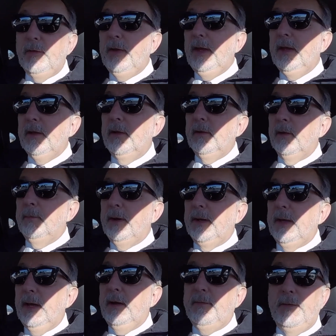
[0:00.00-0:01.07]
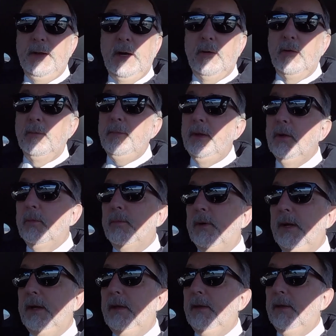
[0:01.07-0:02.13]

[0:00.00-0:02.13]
taken about a half an hour meal break